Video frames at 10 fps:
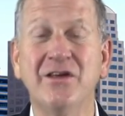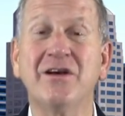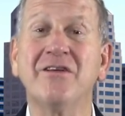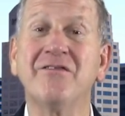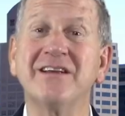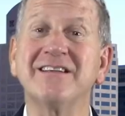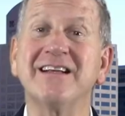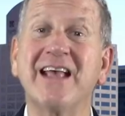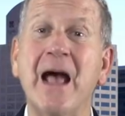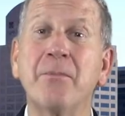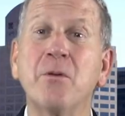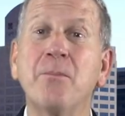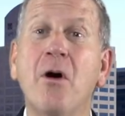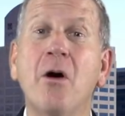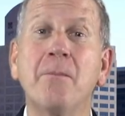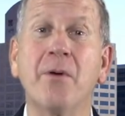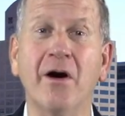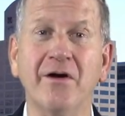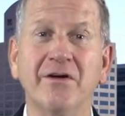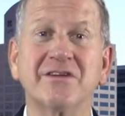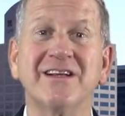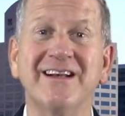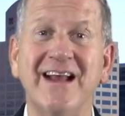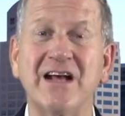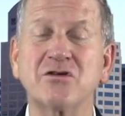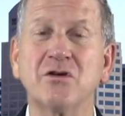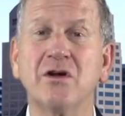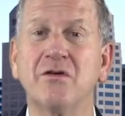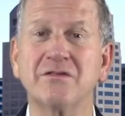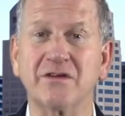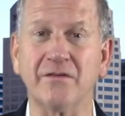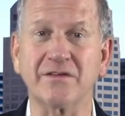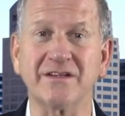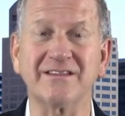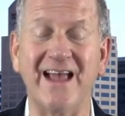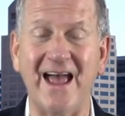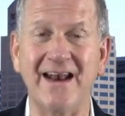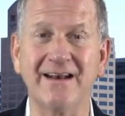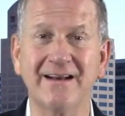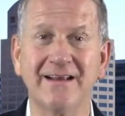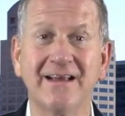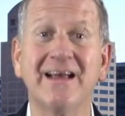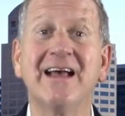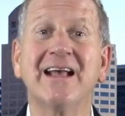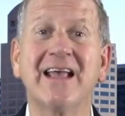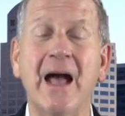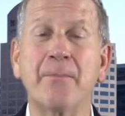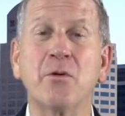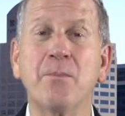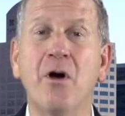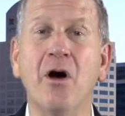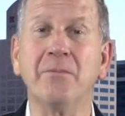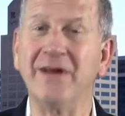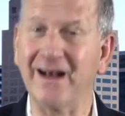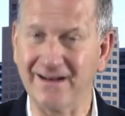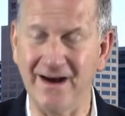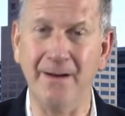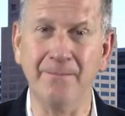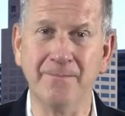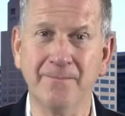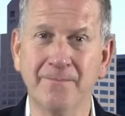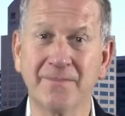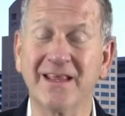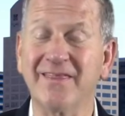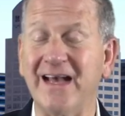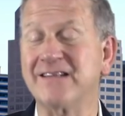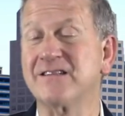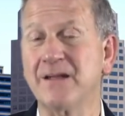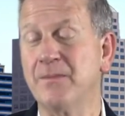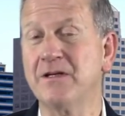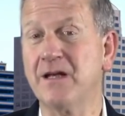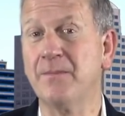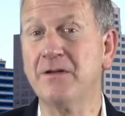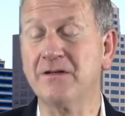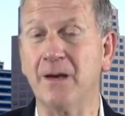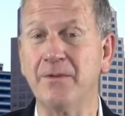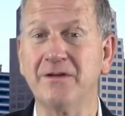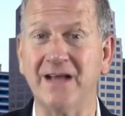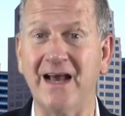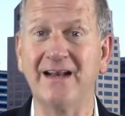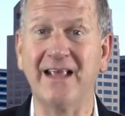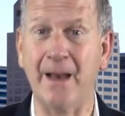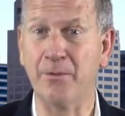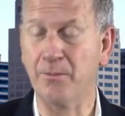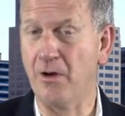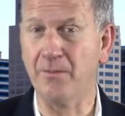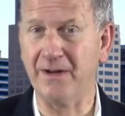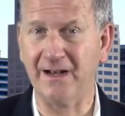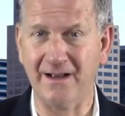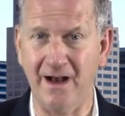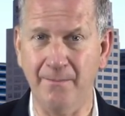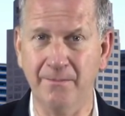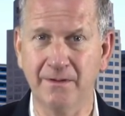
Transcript: You can visit Capital Palm Partners National Loan Services at capitalpalm.com. That's www.capitalpalm.com.